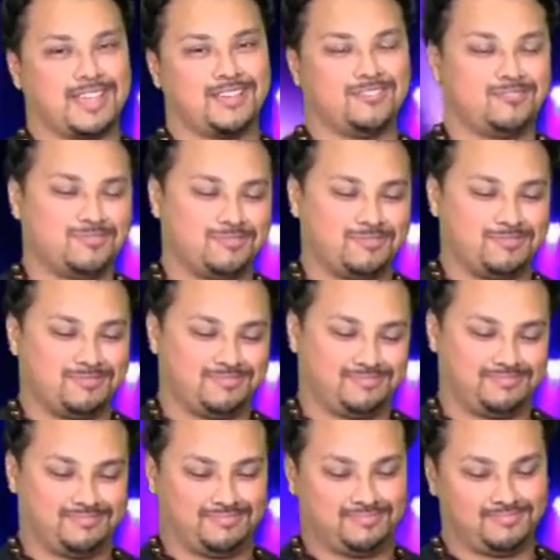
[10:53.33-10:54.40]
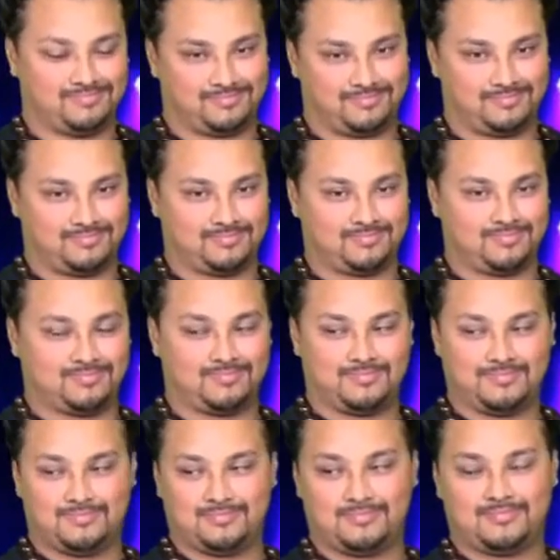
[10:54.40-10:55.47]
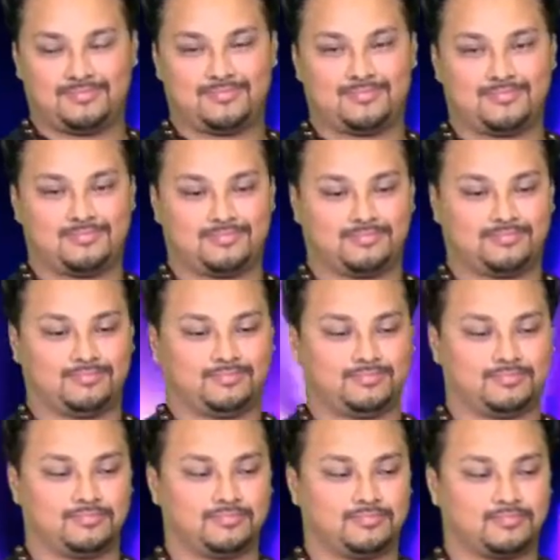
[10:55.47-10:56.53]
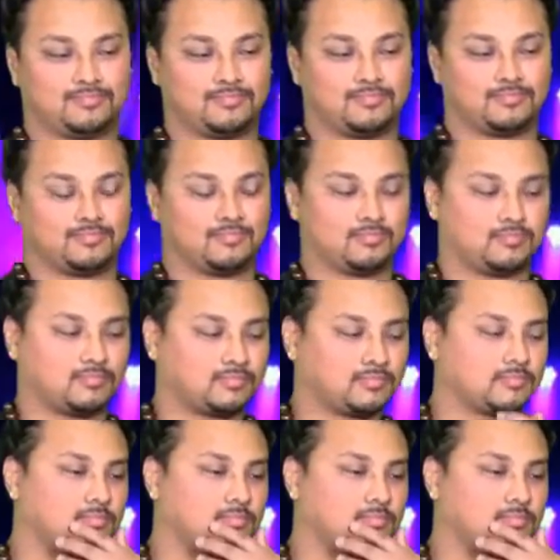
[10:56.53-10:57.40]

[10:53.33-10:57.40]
The person shown says nothing.